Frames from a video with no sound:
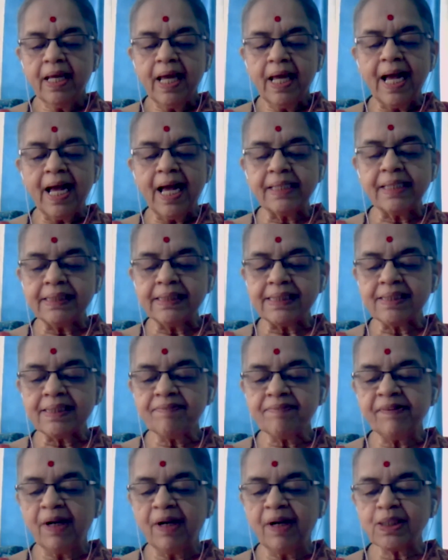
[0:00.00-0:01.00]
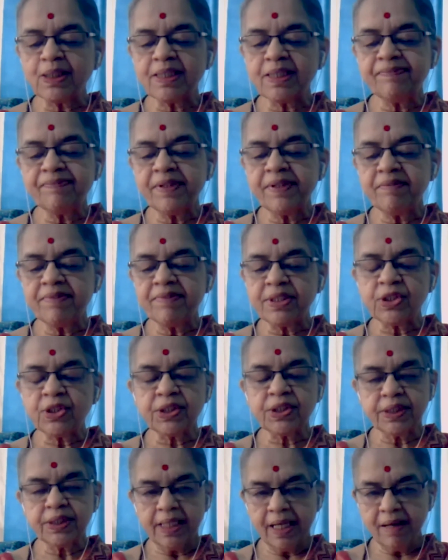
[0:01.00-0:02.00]
And it is a philosophy
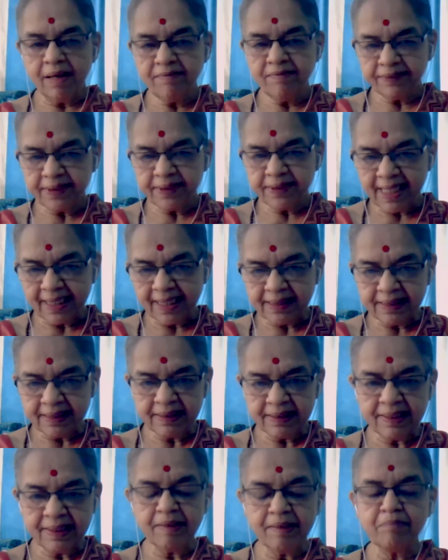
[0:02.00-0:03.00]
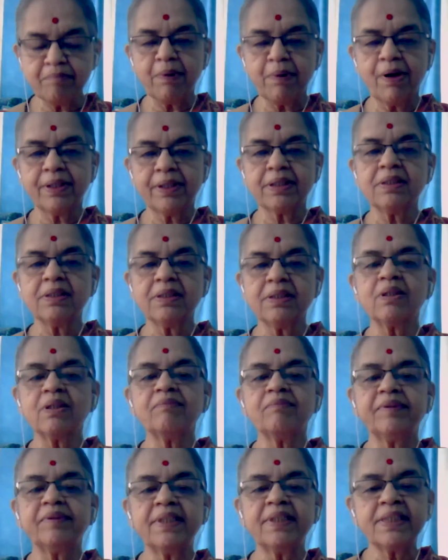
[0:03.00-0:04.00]
which emphasizes the importance
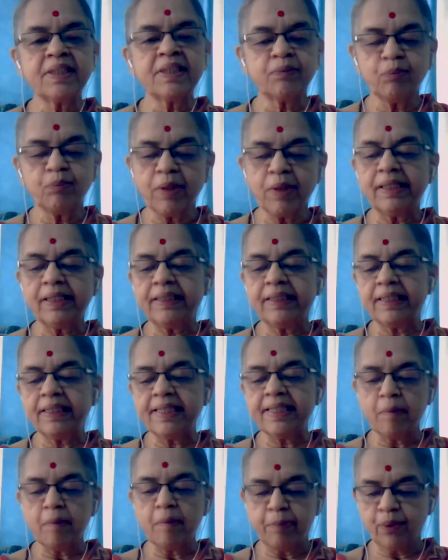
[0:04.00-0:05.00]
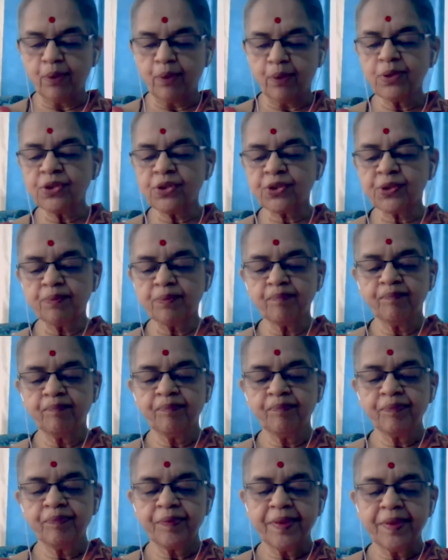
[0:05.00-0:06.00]
of this worldly approach
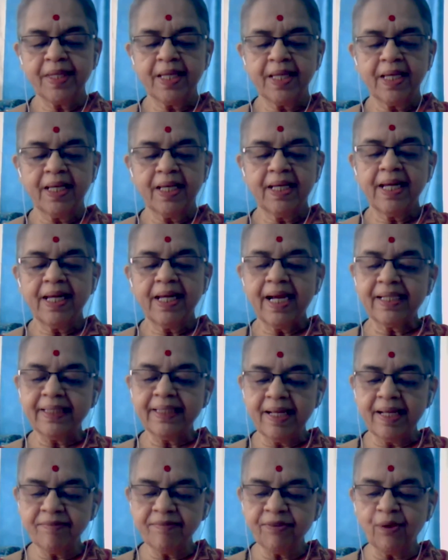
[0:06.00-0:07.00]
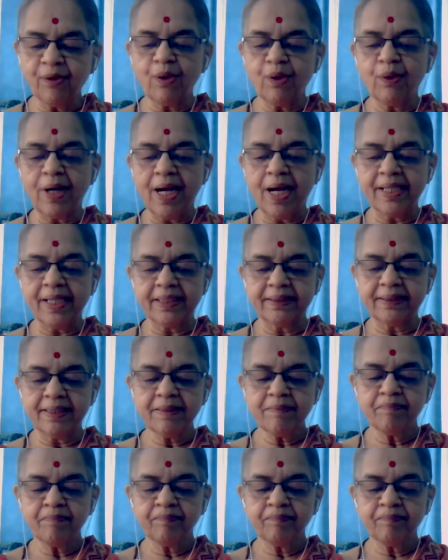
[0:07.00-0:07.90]
and therefore Lokayata.